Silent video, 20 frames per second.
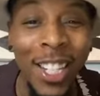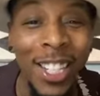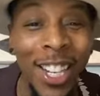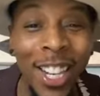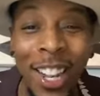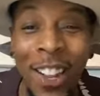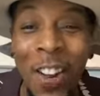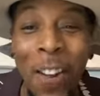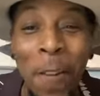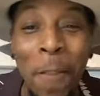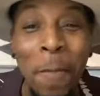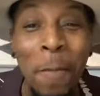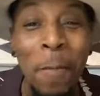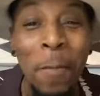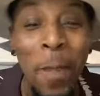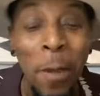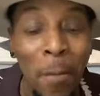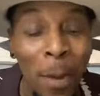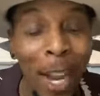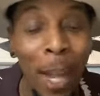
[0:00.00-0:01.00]

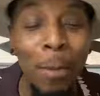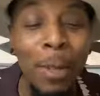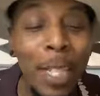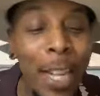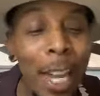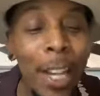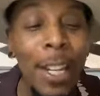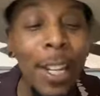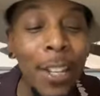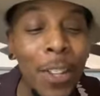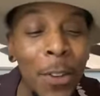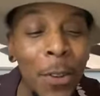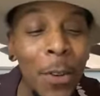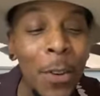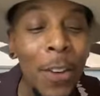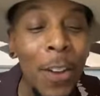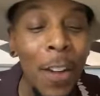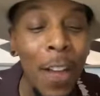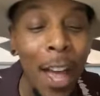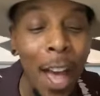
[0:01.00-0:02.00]
but I'm telling
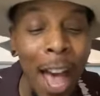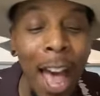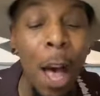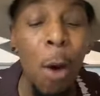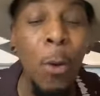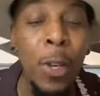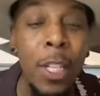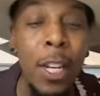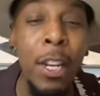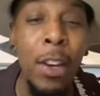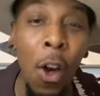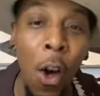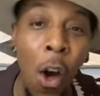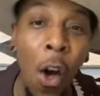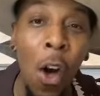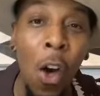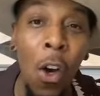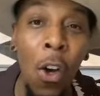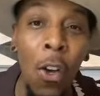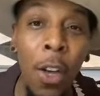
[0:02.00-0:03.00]
you, I was in
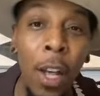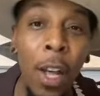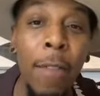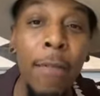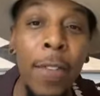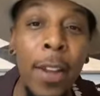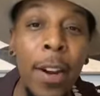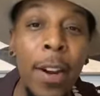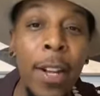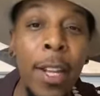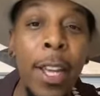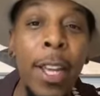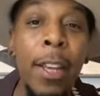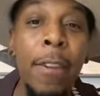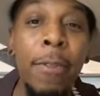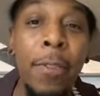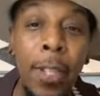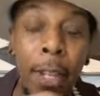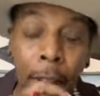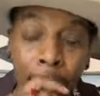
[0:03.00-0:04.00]
awe of their
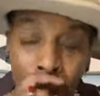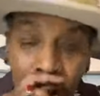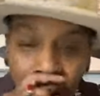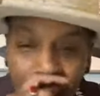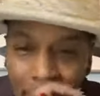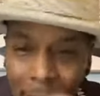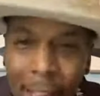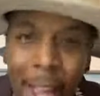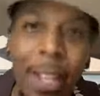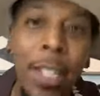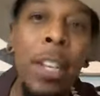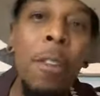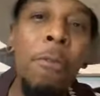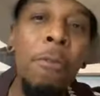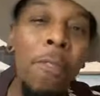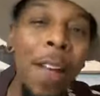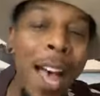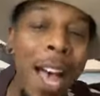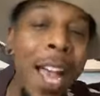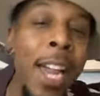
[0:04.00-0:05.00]
gift, and to
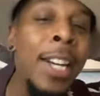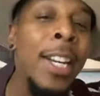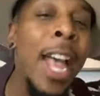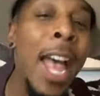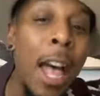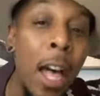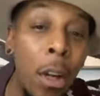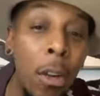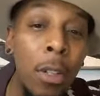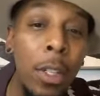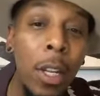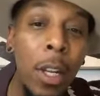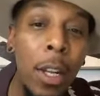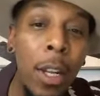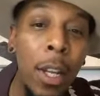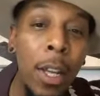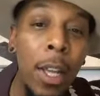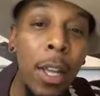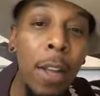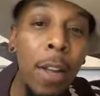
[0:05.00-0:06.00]
find out
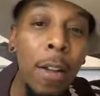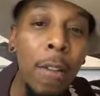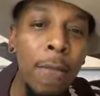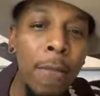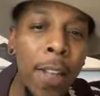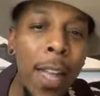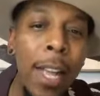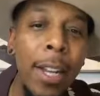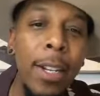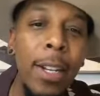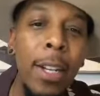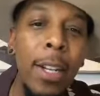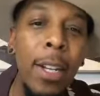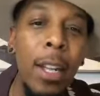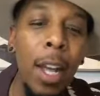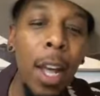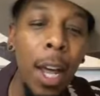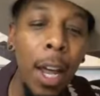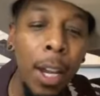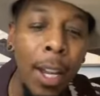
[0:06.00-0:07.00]
that
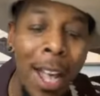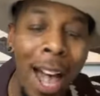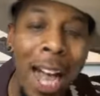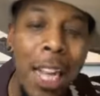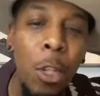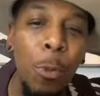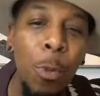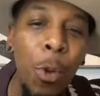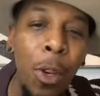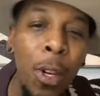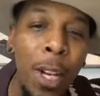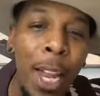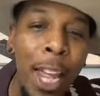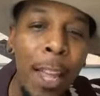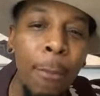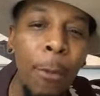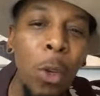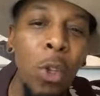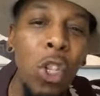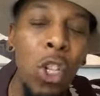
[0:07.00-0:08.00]
a gospel
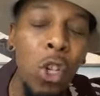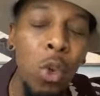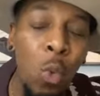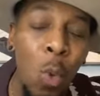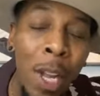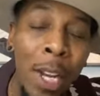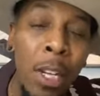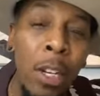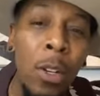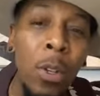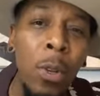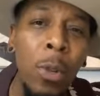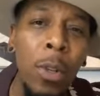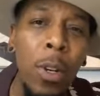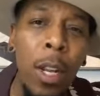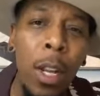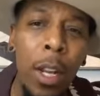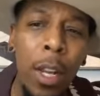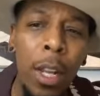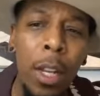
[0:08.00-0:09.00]
label
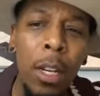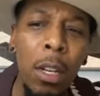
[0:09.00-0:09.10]
swindled